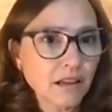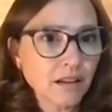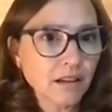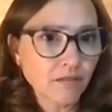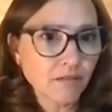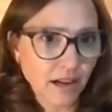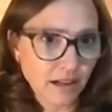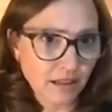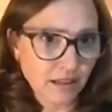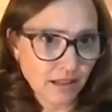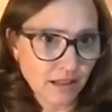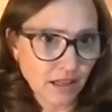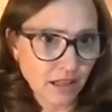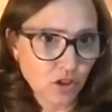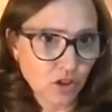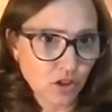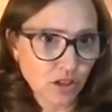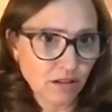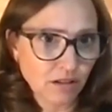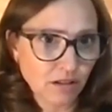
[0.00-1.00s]

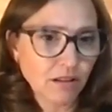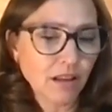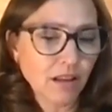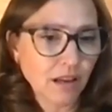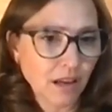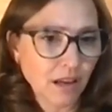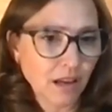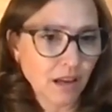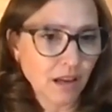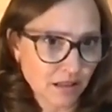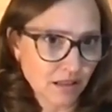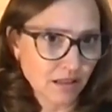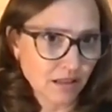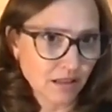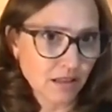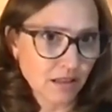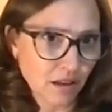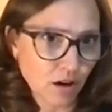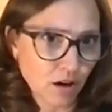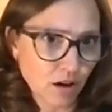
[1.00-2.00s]
vaccination that gets
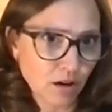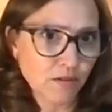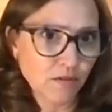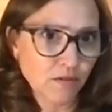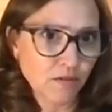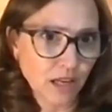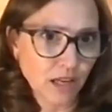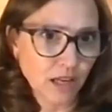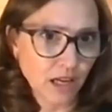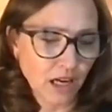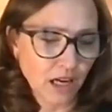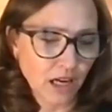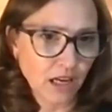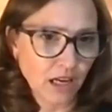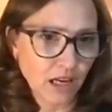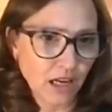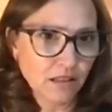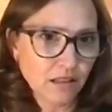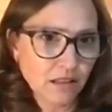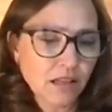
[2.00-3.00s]
into the arms of
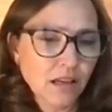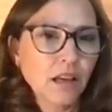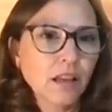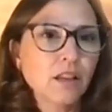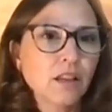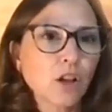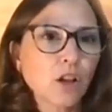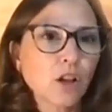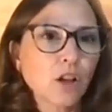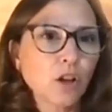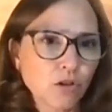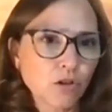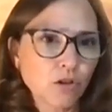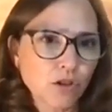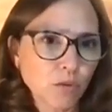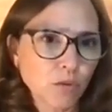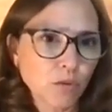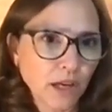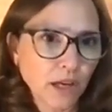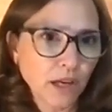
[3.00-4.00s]
Canadians, the
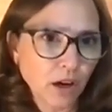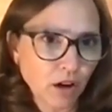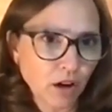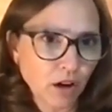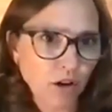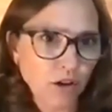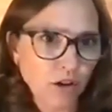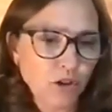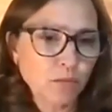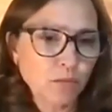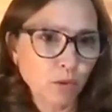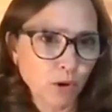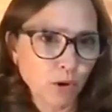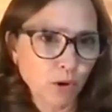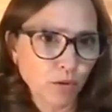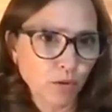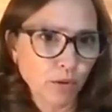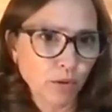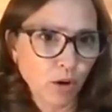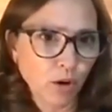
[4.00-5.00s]
closer we are to
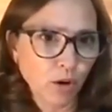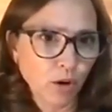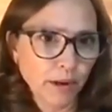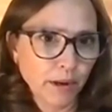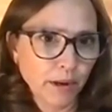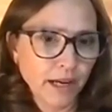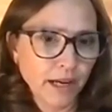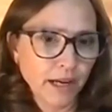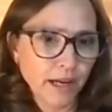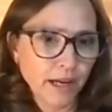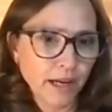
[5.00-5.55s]
border reopening.